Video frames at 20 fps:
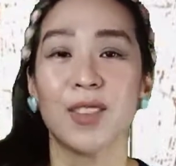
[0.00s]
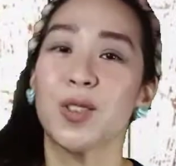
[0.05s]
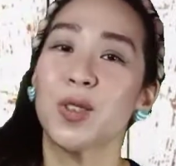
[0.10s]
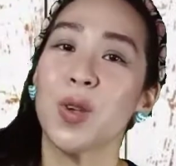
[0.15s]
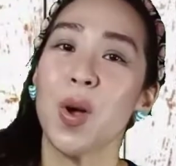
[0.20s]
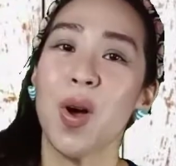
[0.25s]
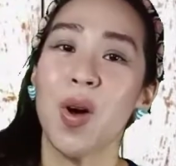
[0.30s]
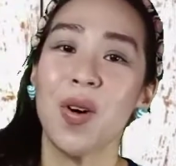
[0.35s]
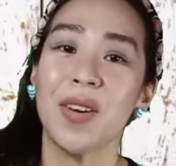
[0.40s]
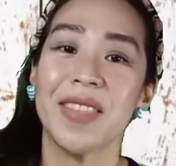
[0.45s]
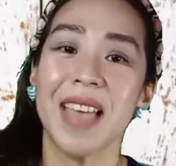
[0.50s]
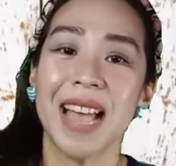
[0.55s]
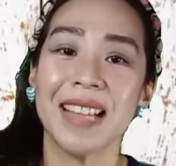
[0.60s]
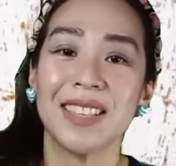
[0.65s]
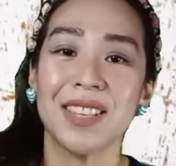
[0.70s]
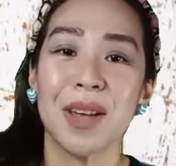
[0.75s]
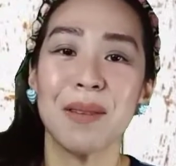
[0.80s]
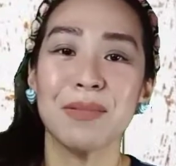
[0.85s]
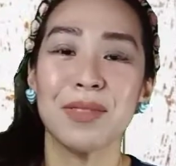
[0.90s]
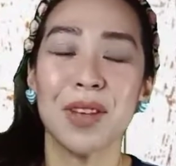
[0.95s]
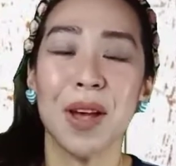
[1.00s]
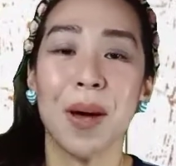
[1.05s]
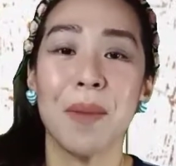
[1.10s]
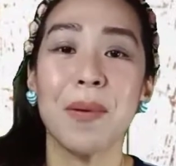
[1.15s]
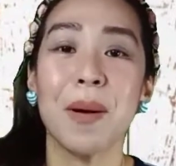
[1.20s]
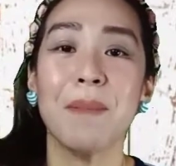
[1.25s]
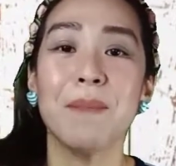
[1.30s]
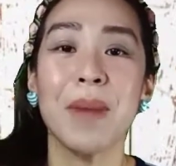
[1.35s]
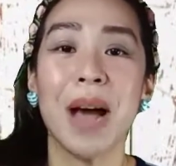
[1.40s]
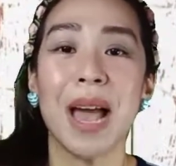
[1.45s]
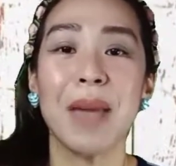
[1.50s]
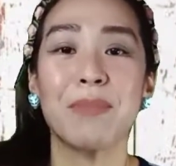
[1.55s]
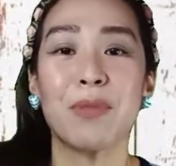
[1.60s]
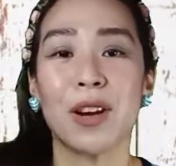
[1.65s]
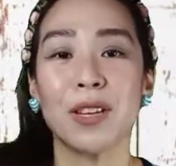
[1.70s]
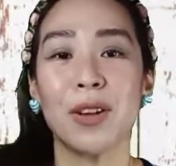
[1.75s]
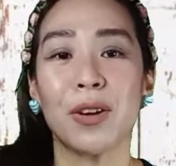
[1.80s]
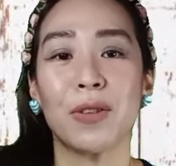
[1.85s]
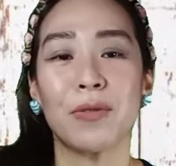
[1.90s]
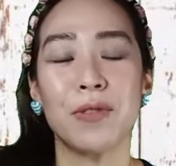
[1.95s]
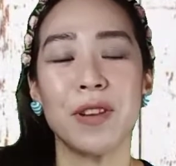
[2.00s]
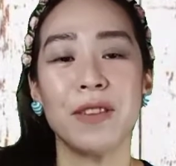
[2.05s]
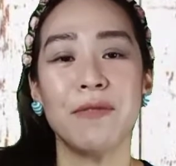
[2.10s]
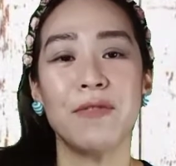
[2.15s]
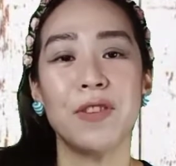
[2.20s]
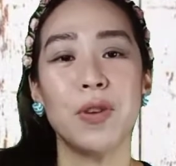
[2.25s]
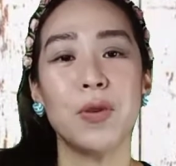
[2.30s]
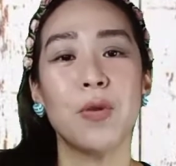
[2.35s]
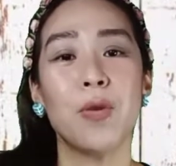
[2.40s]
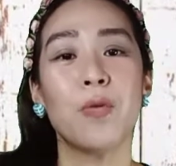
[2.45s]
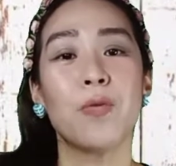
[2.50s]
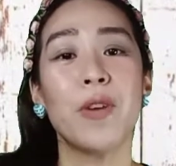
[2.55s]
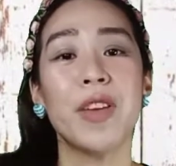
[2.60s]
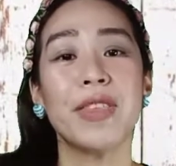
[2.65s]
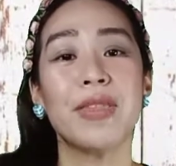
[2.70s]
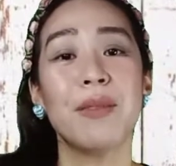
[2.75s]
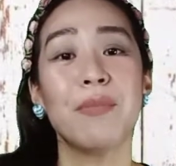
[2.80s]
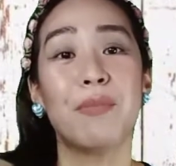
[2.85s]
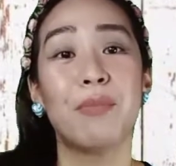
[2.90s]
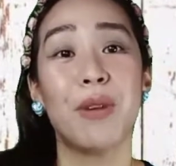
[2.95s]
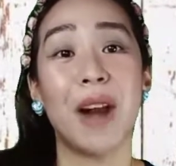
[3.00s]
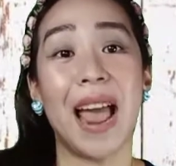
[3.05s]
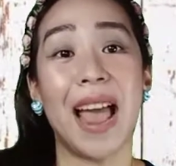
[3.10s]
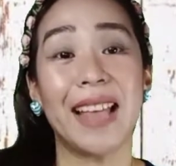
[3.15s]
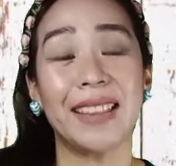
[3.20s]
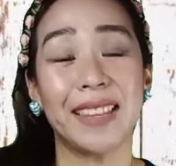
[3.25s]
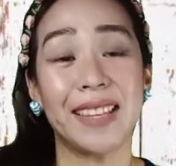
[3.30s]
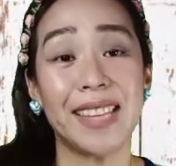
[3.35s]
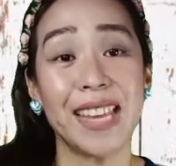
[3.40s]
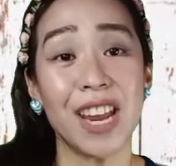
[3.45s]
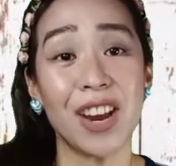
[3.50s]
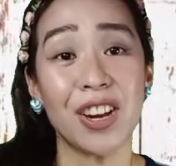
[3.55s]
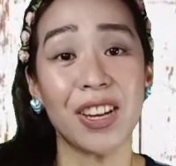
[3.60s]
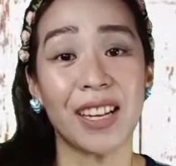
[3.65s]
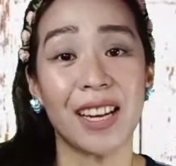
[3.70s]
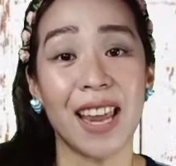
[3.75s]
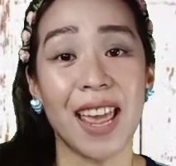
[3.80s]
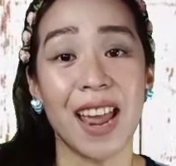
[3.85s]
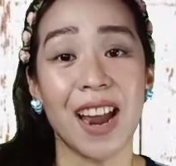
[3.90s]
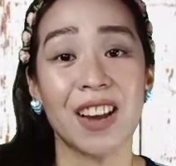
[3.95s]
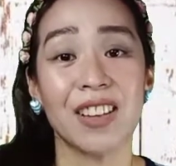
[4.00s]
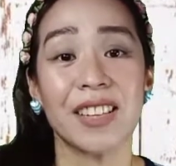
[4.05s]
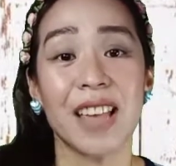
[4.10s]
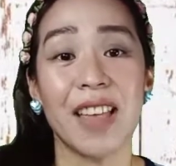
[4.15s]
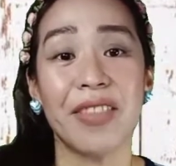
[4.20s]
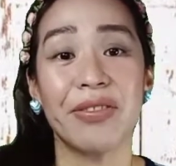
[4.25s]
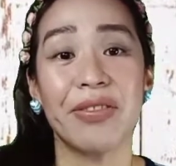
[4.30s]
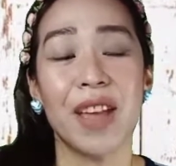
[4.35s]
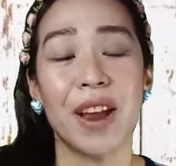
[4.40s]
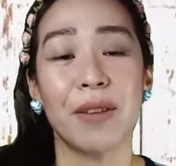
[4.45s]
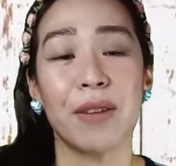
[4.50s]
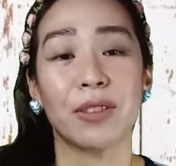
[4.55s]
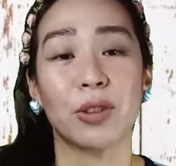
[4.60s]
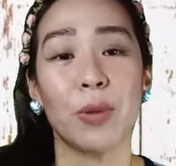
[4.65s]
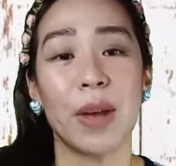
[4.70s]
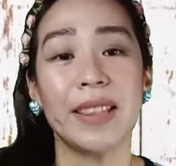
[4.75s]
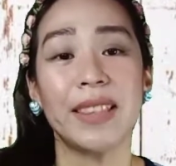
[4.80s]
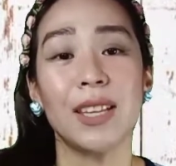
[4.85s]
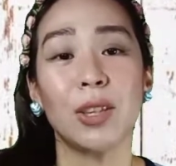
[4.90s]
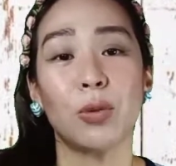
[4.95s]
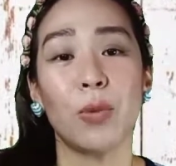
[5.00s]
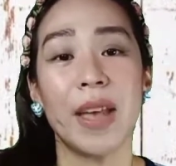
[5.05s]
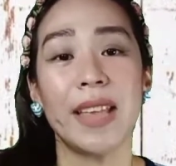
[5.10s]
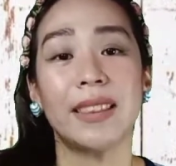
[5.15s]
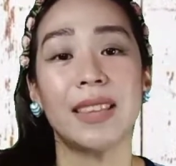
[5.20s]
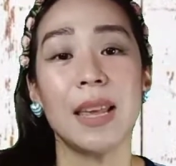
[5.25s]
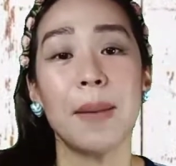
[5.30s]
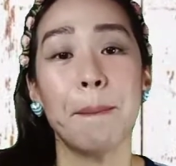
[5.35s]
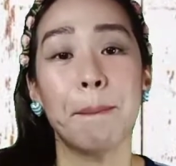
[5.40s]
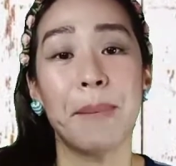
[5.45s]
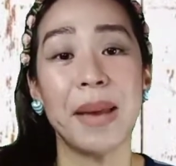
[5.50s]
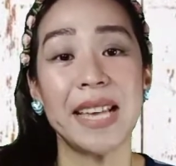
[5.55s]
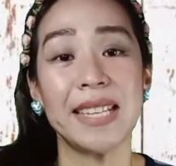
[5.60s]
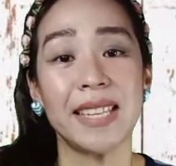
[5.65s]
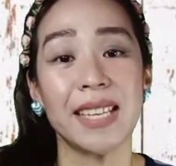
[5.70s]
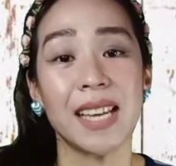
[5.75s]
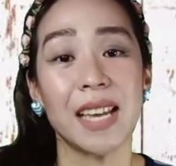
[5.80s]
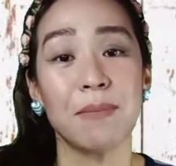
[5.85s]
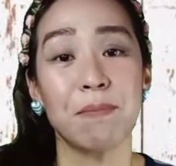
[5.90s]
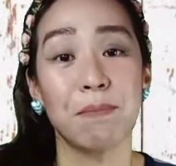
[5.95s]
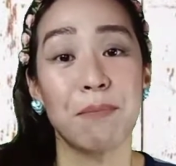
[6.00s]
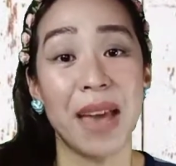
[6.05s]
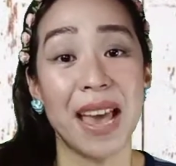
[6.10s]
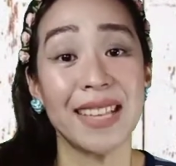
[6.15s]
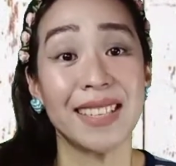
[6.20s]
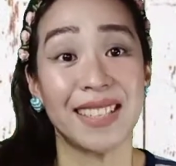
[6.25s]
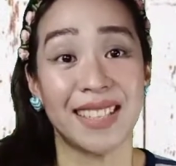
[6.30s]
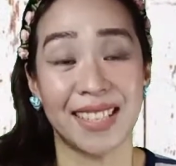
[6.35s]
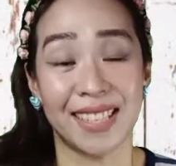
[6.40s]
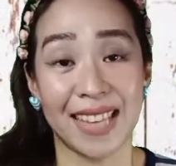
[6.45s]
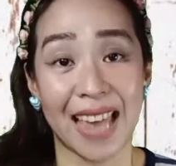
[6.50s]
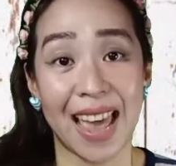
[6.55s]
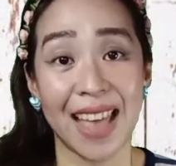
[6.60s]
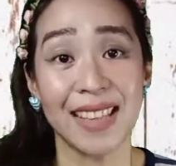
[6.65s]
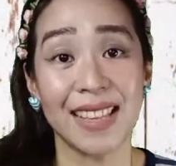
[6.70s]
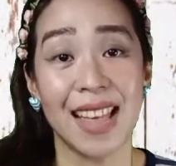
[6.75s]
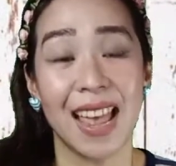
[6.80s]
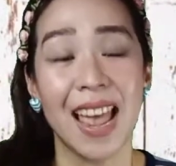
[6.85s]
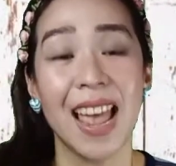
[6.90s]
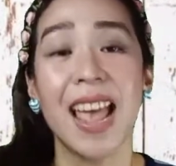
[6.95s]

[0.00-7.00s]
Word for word: So that sums up my product review with the brand Dear Klairs and their twenty twenty Basic and Best Set.